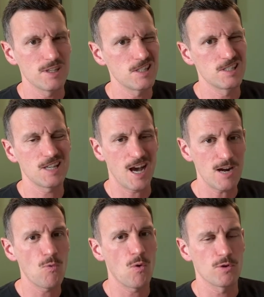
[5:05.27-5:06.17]
this is kind
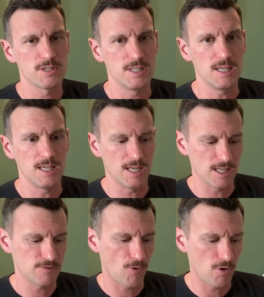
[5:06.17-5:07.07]
of what we're seeing
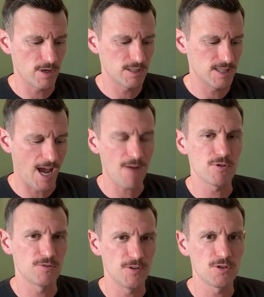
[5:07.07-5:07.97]
as far as the
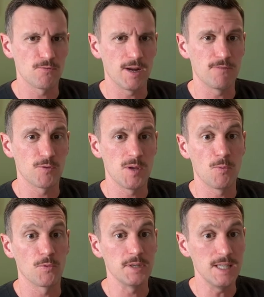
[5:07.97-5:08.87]
average visit rate for
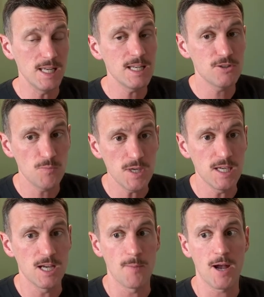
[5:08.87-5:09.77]
people needing to
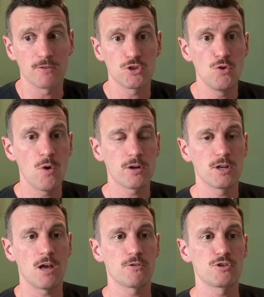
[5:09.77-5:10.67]
be about
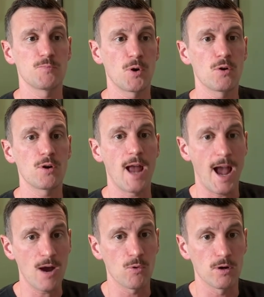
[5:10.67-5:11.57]
$200 per
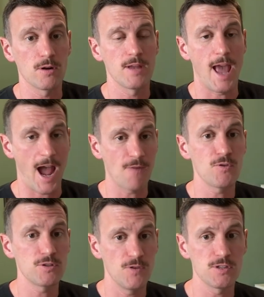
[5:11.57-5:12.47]
hour
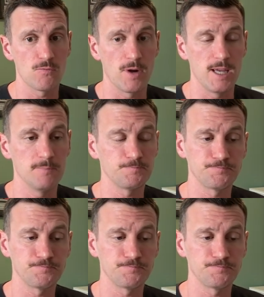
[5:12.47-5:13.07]
average visit rate